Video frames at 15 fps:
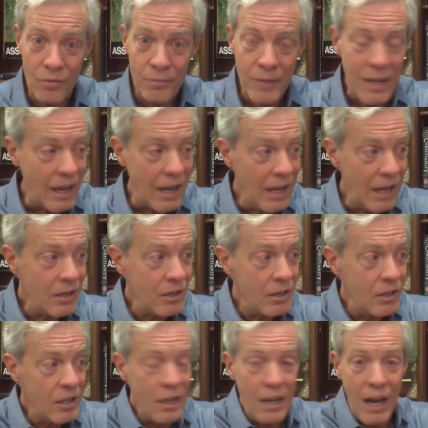and
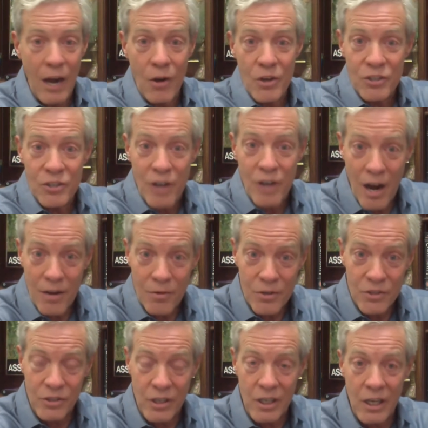the
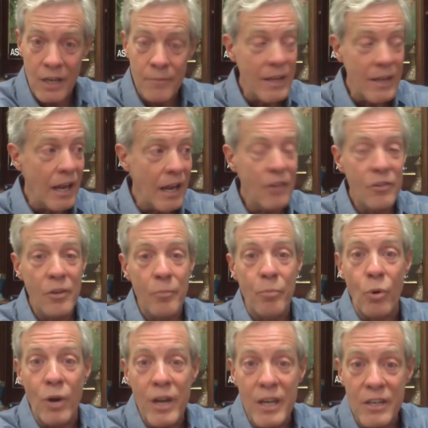aristocracy and the
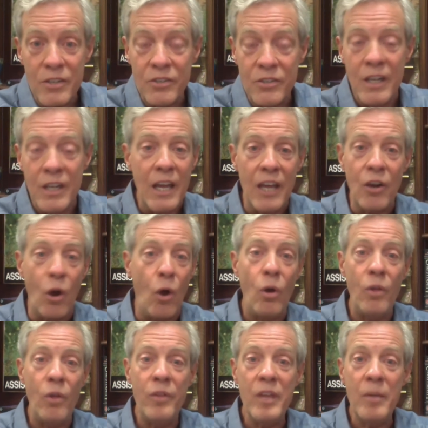priest and all the
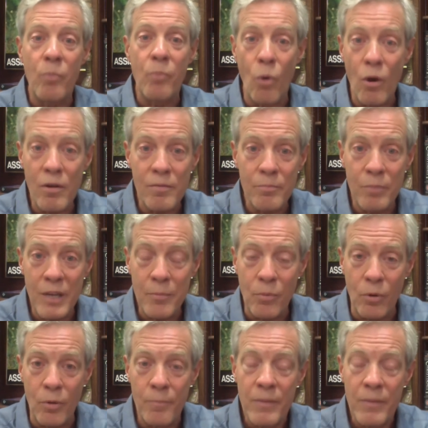important people.